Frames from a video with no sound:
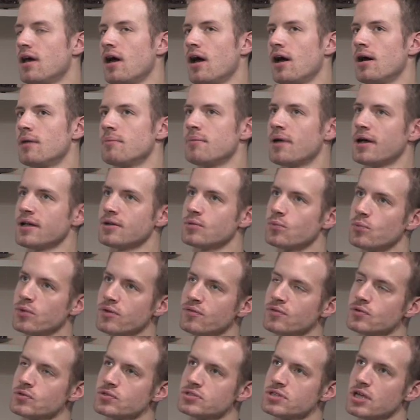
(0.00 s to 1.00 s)
And
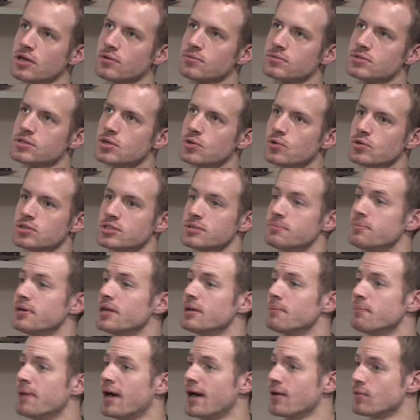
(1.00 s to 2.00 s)
we've also talked a
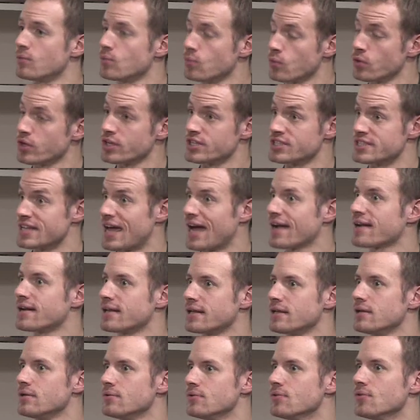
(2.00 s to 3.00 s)
bit about what
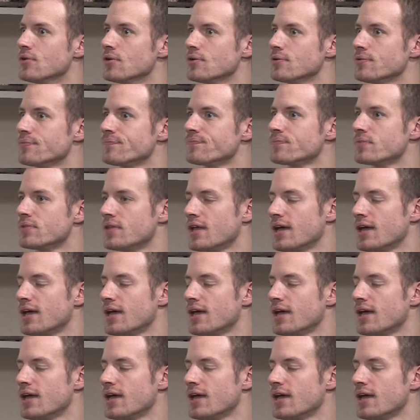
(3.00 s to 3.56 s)
exactly you do.